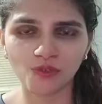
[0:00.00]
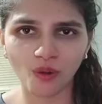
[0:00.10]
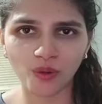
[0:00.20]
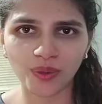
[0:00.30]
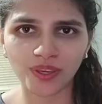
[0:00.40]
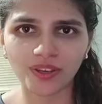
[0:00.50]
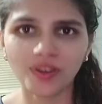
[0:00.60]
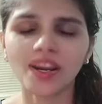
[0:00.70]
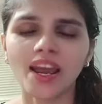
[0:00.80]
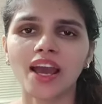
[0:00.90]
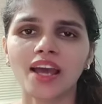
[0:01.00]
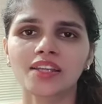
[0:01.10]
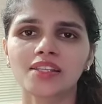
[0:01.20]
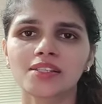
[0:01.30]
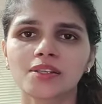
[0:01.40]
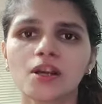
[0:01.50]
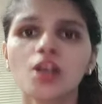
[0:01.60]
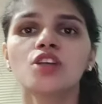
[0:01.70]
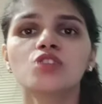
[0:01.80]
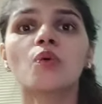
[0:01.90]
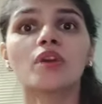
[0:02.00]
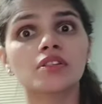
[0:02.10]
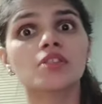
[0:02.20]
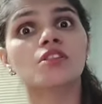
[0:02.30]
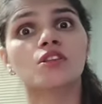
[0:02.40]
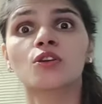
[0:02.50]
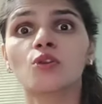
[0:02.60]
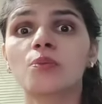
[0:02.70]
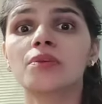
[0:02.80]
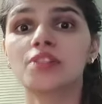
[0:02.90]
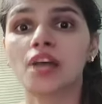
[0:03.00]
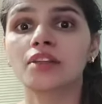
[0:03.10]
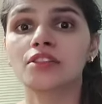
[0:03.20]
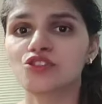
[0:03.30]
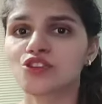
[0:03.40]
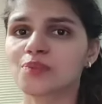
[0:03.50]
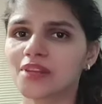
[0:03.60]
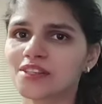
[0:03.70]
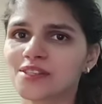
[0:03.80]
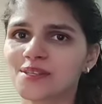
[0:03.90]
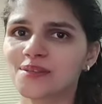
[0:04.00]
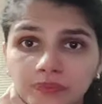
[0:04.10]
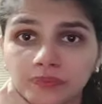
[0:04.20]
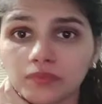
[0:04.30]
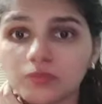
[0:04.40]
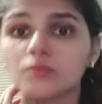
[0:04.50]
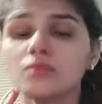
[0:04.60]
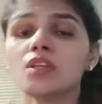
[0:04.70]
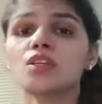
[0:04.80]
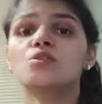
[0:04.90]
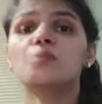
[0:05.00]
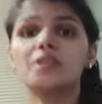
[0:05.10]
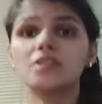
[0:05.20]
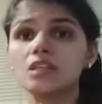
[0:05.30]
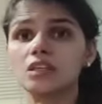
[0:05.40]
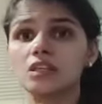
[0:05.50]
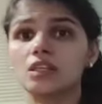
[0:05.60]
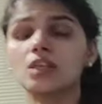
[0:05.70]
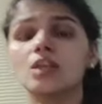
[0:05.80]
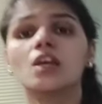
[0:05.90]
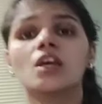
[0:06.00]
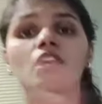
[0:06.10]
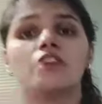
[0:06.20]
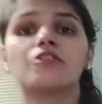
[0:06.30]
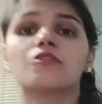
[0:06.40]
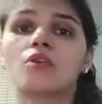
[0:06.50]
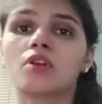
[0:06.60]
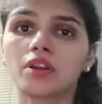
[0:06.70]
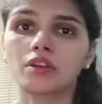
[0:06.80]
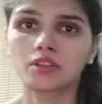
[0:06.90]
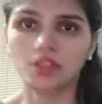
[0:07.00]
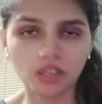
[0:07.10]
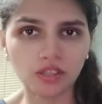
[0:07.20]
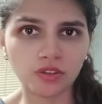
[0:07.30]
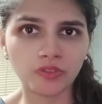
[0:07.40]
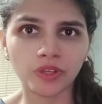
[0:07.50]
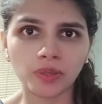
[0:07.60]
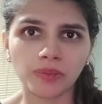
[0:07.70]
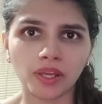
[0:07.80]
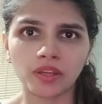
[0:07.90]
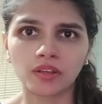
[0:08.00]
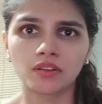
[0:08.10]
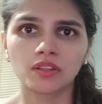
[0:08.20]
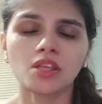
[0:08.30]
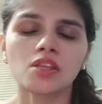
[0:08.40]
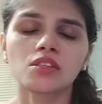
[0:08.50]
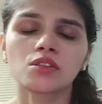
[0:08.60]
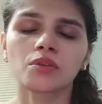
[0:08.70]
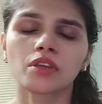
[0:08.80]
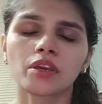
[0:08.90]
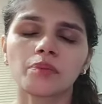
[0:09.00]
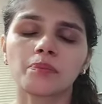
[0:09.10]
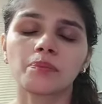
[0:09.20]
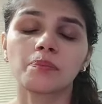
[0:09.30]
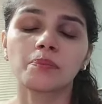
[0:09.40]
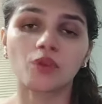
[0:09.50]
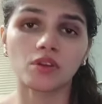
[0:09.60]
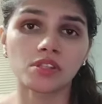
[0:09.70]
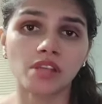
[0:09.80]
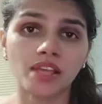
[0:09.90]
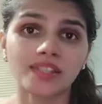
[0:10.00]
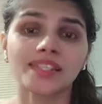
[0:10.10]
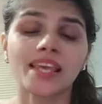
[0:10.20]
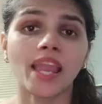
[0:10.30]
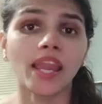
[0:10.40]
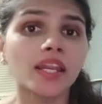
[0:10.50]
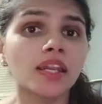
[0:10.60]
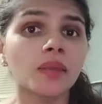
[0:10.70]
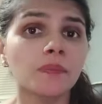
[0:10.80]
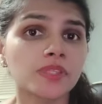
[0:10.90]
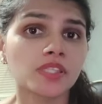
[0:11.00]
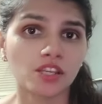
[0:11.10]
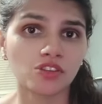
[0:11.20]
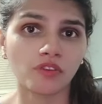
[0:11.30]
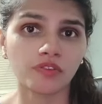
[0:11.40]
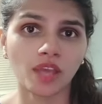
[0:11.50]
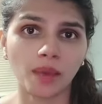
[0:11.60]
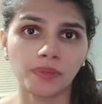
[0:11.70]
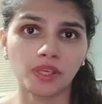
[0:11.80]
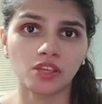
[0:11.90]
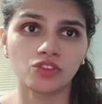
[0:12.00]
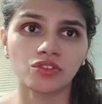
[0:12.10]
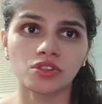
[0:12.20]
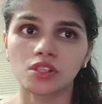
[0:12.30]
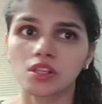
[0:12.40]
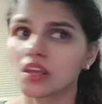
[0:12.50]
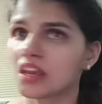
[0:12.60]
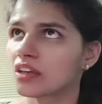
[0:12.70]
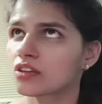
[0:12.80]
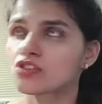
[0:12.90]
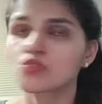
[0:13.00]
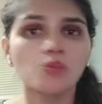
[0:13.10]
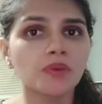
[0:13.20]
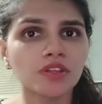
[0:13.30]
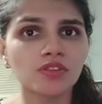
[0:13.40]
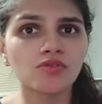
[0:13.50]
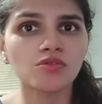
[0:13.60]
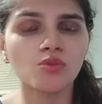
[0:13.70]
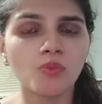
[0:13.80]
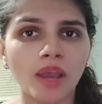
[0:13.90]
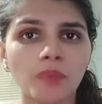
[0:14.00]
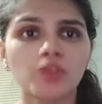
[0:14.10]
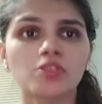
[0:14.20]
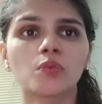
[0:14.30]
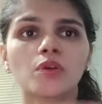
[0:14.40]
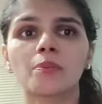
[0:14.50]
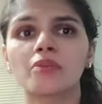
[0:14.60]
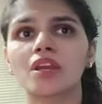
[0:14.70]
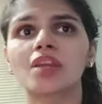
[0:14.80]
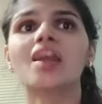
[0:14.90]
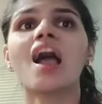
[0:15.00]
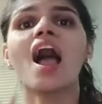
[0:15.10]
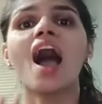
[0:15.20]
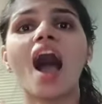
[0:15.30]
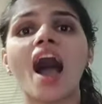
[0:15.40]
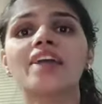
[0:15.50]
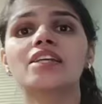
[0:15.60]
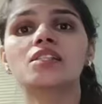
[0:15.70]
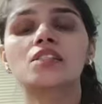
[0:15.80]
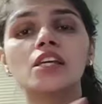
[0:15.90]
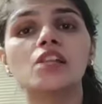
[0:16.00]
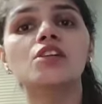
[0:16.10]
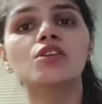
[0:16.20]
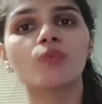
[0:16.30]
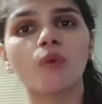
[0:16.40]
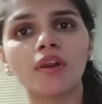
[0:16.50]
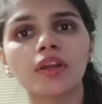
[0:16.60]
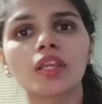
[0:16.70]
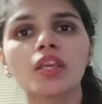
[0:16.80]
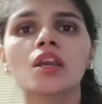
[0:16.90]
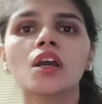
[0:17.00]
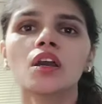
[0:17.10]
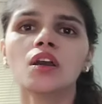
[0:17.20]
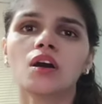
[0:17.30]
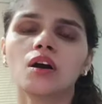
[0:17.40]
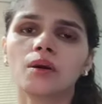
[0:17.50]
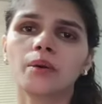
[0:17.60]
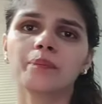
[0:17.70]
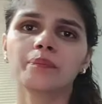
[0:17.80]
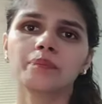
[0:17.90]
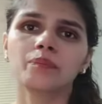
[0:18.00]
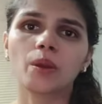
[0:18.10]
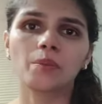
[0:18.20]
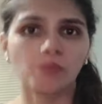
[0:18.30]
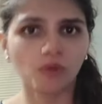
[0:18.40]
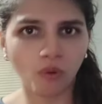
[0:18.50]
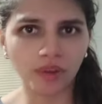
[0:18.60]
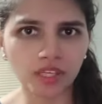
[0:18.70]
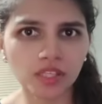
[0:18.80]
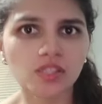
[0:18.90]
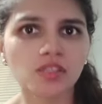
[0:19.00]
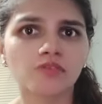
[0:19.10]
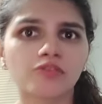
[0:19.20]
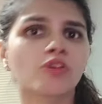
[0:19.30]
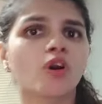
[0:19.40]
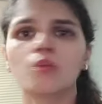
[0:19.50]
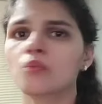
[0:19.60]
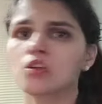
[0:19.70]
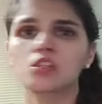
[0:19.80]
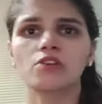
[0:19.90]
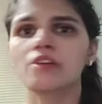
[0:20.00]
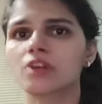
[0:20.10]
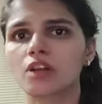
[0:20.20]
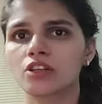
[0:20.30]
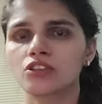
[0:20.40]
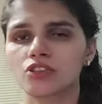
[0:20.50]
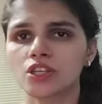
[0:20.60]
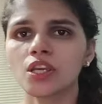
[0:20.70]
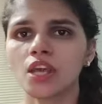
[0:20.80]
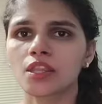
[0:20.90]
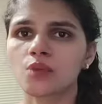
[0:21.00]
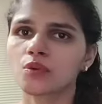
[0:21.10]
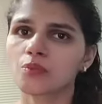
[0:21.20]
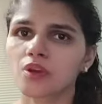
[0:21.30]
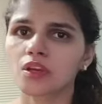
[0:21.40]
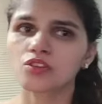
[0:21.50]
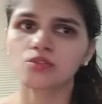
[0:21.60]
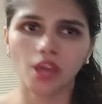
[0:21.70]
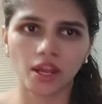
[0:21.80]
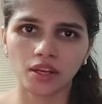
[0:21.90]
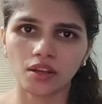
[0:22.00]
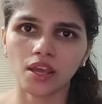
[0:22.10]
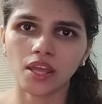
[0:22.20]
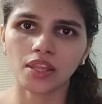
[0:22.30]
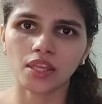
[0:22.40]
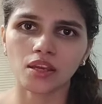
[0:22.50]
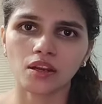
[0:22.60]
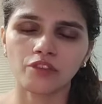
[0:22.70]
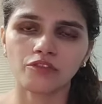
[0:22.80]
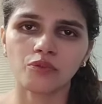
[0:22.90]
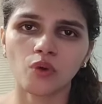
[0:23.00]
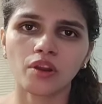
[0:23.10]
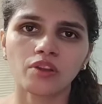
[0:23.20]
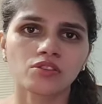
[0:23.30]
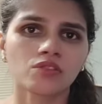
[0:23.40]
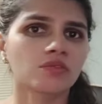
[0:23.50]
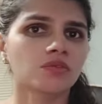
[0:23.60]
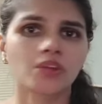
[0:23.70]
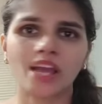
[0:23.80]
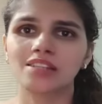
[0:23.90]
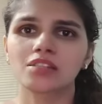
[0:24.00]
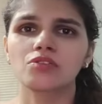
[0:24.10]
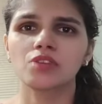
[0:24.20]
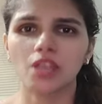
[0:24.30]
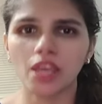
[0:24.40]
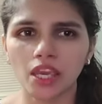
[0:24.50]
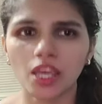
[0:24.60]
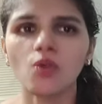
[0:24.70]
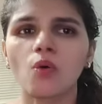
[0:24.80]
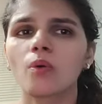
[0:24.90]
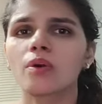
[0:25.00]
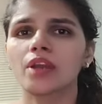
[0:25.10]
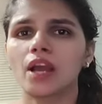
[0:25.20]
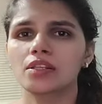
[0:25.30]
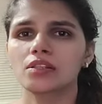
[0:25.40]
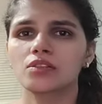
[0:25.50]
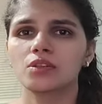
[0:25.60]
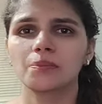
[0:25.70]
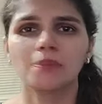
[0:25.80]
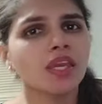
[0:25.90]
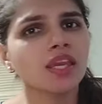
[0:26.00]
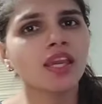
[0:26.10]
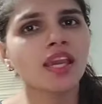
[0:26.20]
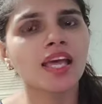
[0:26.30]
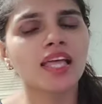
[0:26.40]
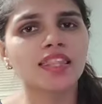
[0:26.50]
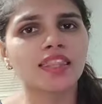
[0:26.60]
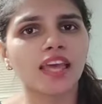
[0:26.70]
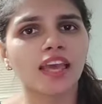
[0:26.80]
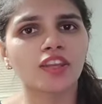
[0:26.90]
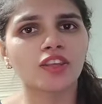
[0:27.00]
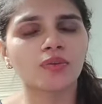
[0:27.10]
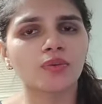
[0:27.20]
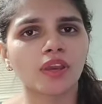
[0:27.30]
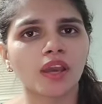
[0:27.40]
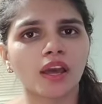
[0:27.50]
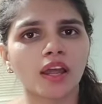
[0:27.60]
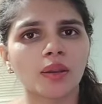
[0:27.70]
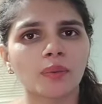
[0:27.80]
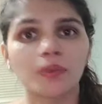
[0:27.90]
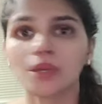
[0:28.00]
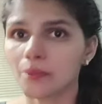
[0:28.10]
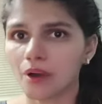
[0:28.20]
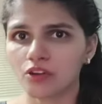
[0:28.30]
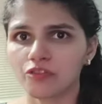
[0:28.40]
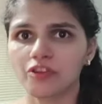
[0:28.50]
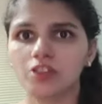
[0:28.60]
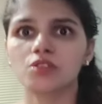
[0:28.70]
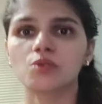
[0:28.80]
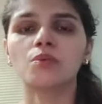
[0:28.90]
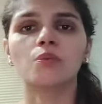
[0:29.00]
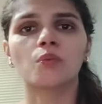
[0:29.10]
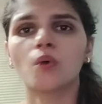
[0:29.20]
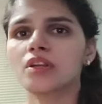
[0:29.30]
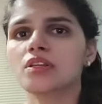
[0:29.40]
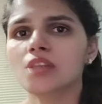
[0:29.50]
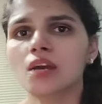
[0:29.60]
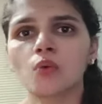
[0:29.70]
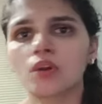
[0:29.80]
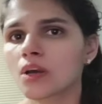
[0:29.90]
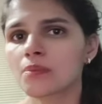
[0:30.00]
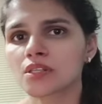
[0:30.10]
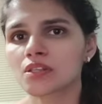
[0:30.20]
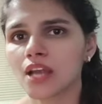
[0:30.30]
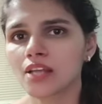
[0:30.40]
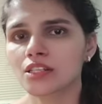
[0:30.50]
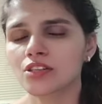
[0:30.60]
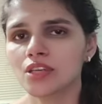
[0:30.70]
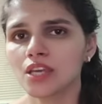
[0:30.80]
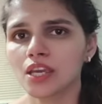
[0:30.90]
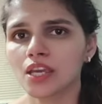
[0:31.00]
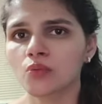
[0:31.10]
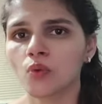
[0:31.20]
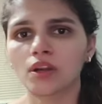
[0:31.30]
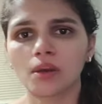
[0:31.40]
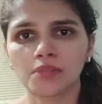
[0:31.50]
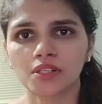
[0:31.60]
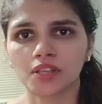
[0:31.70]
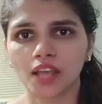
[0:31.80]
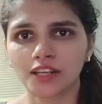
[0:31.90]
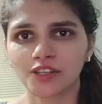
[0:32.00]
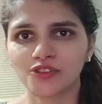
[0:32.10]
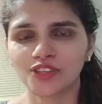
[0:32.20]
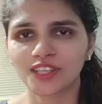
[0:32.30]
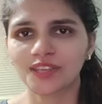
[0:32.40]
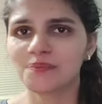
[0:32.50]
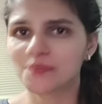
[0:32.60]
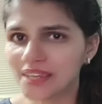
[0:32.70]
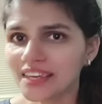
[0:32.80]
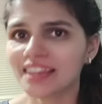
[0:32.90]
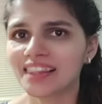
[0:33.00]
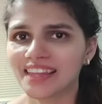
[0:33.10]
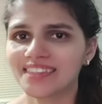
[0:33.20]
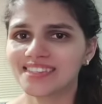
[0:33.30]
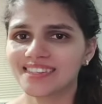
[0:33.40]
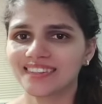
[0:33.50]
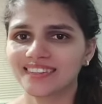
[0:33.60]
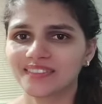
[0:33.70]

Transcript: follow here. And so what is this global talent stream? Let's see. So basically, if you fall under this, or if you can apply under this, so they process 80% of the applications in like 2 weeks or so. Why? Because they want to bring in high skilled quality employees from whatsoever country, and they want to bring into Canada. And they, if you fall under category A or category B, then you can be a part of it. So what comes under category A and what comes under category B? Let's see.